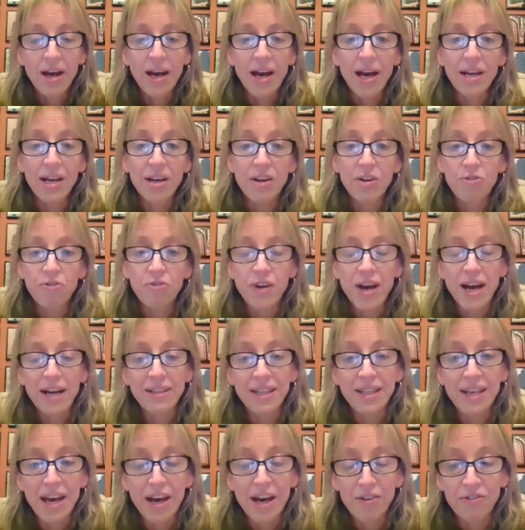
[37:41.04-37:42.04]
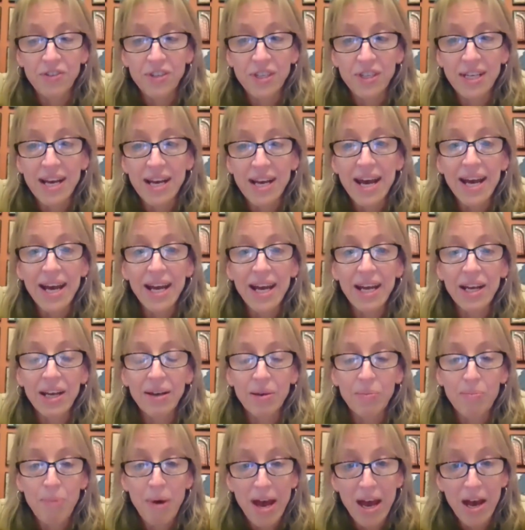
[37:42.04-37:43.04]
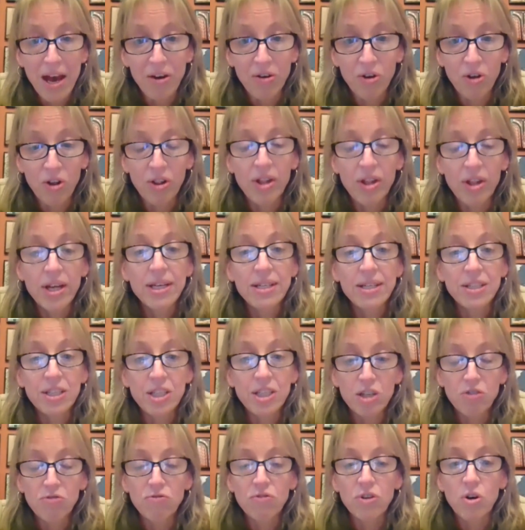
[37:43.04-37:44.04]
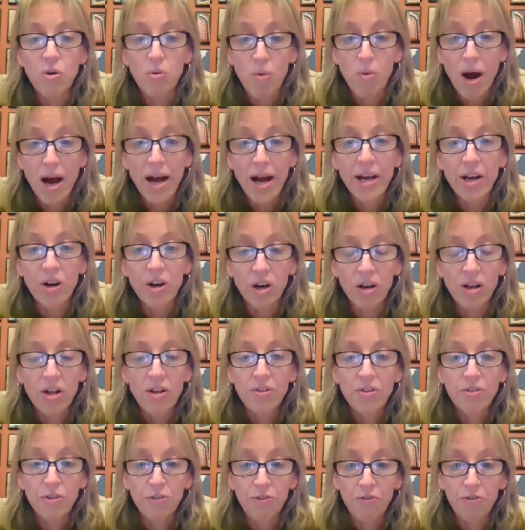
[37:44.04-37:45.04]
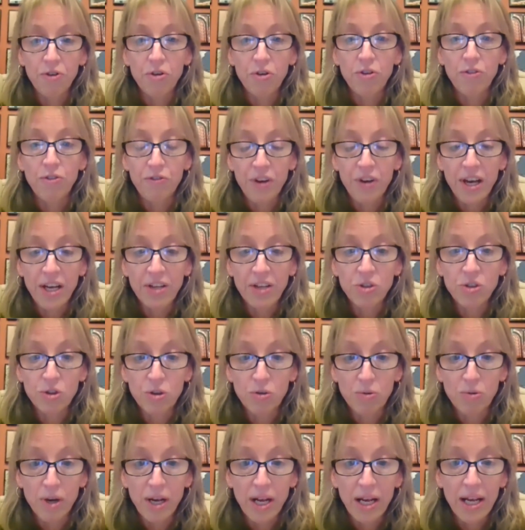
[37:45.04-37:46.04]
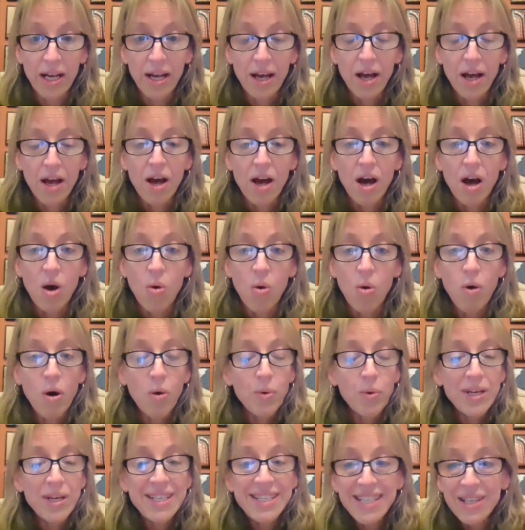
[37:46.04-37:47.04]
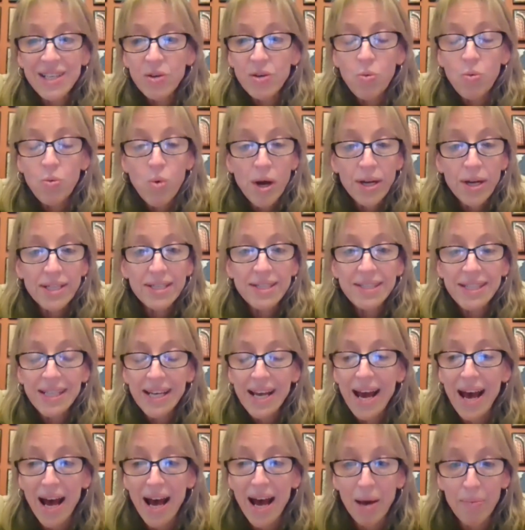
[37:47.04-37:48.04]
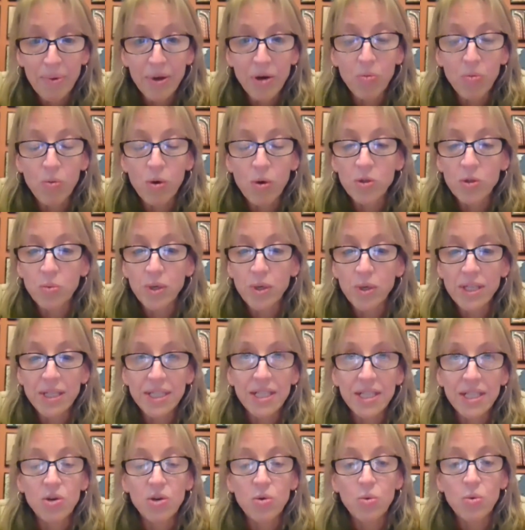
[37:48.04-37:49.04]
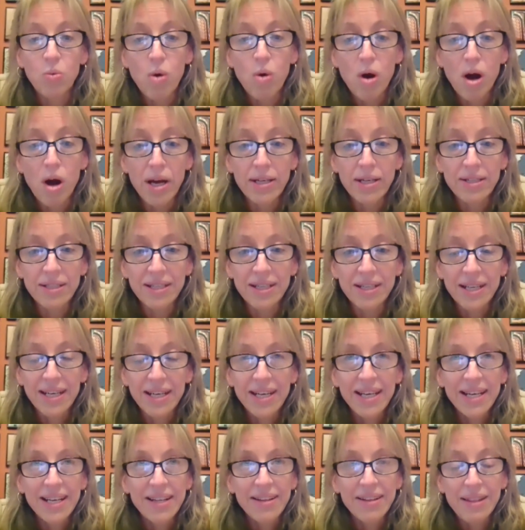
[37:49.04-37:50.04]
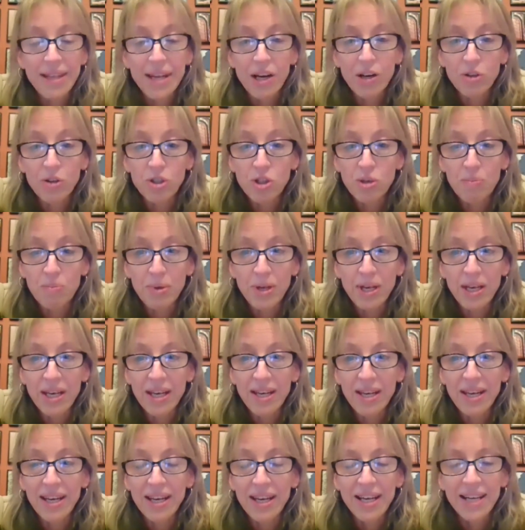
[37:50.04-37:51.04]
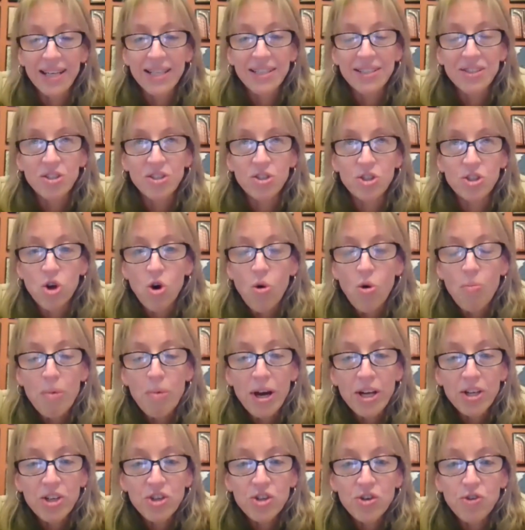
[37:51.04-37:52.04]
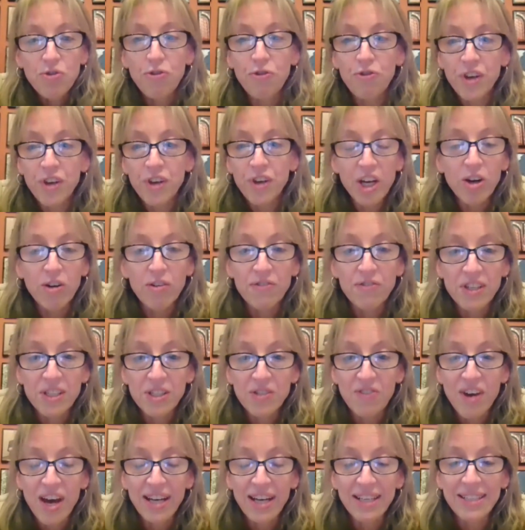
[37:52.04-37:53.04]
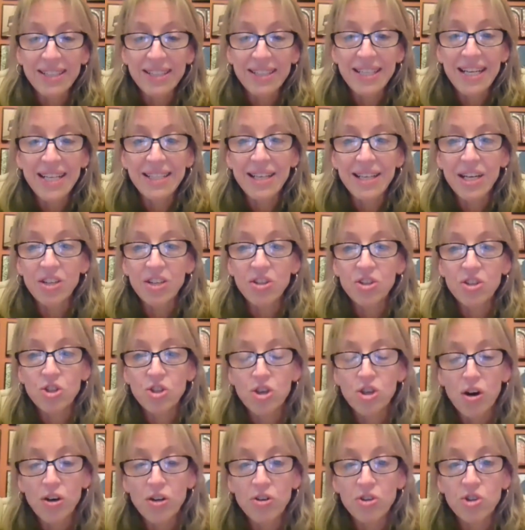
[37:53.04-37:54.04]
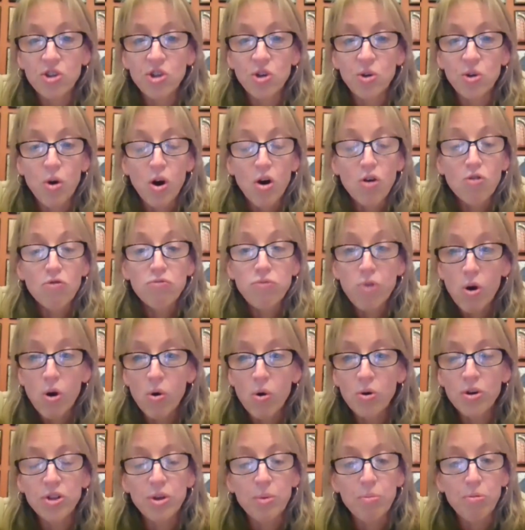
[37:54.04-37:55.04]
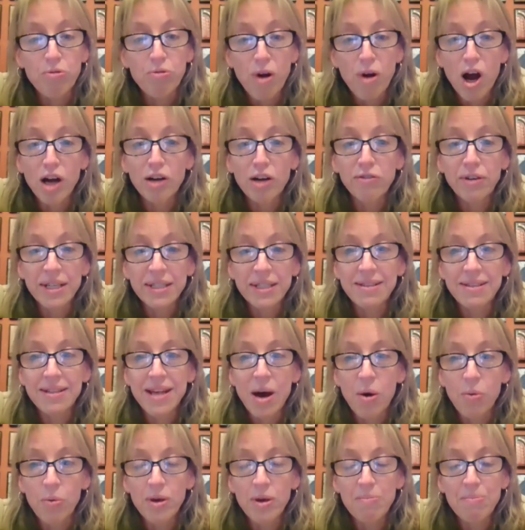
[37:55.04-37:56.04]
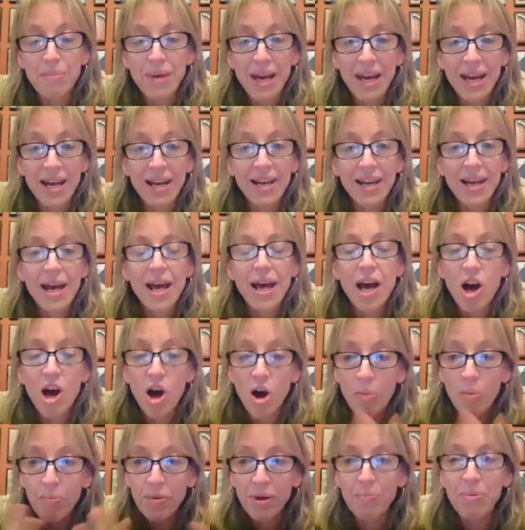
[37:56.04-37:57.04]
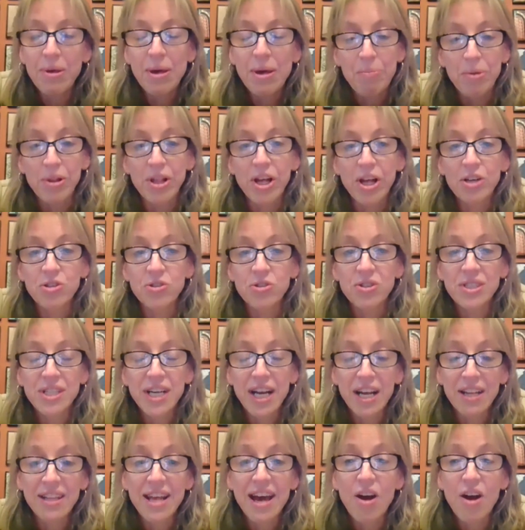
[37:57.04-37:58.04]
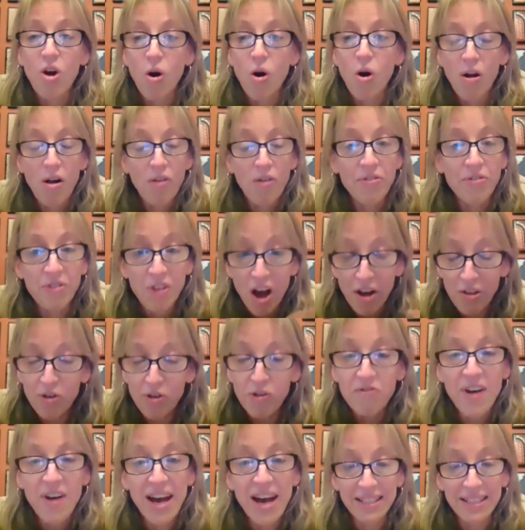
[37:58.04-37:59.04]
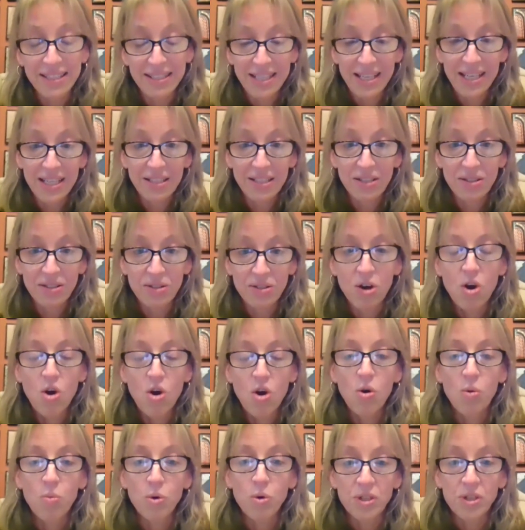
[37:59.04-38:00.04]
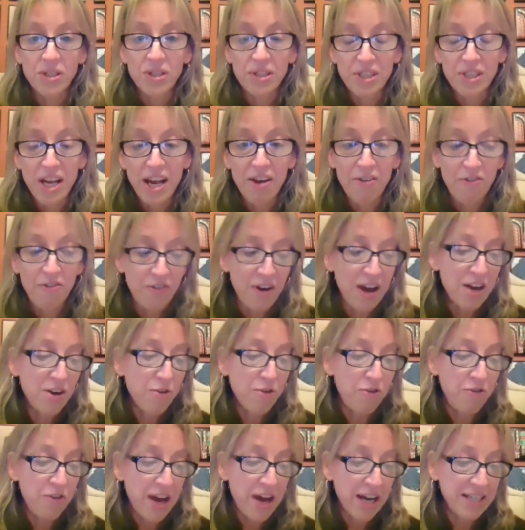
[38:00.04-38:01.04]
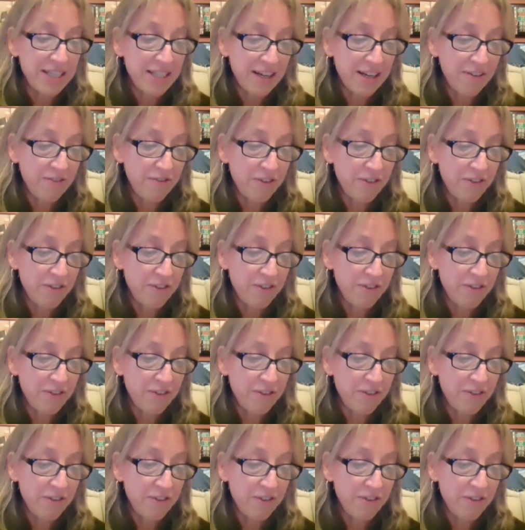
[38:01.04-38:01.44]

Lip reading: And in fact, the FDA panel did require the full phase three. What we didn't want to see happen was we didn't want there to be so much fear of this vaccine that it started to erode the progress that we made helping people understand that other vaccines were safe and effective.